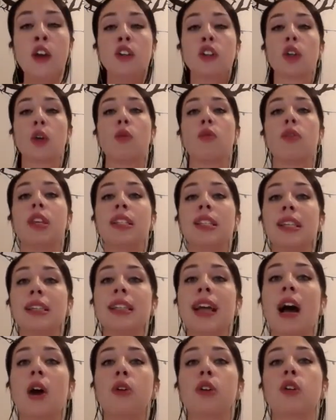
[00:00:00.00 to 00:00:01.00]
So this
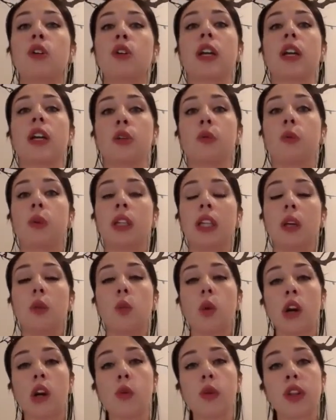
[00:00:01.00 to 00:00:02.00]
is how you get to
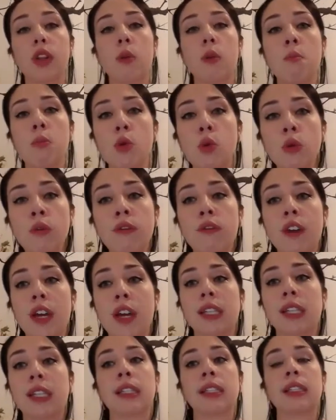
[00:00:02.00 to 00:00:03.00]
really work with the moon
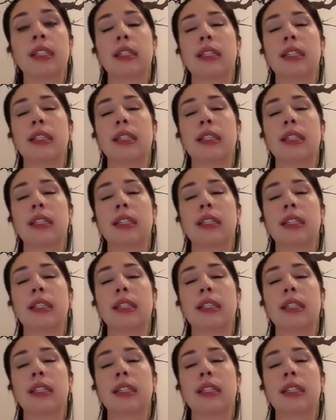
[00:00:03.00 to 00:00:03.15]
phases.